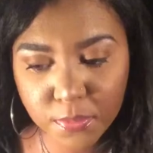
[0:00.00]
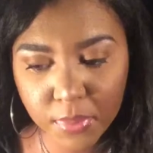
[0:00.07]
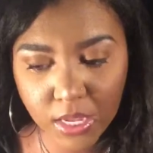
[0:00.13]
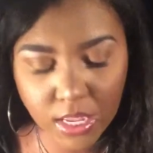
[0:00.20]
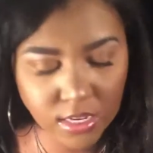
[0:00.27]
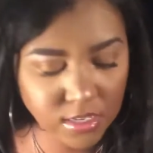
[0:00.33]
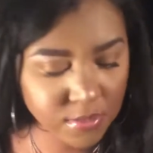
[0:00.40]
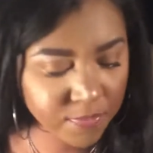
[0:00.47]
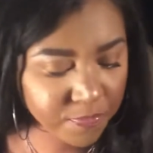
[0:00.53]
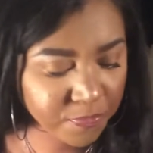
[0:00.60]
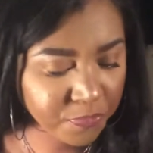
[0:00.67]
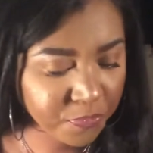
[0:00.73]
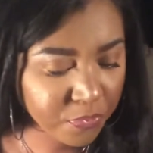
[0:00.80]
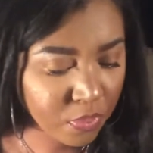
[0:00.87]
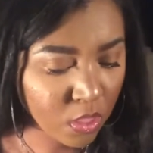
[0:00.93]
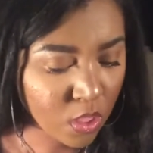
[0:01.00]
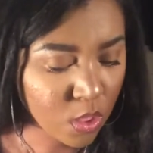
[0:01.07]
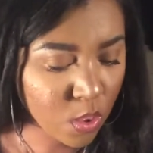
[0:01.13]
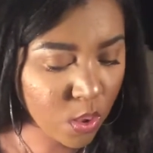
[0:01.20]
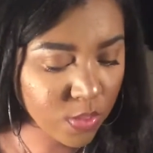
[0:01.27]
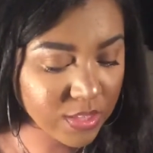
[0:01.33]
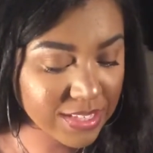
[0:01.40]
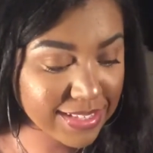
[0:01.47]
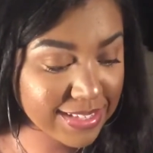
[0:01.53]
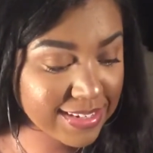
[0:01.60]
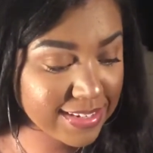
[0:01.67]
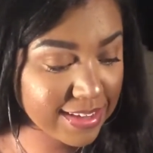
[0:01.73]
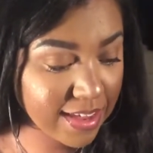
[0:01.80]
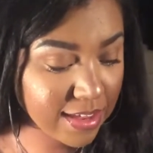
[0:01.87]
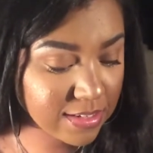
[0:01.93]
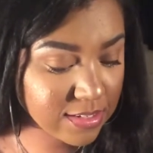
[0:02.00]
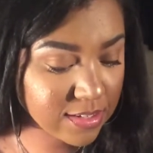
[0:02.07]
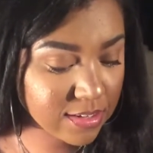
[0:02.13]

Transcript: But on this date,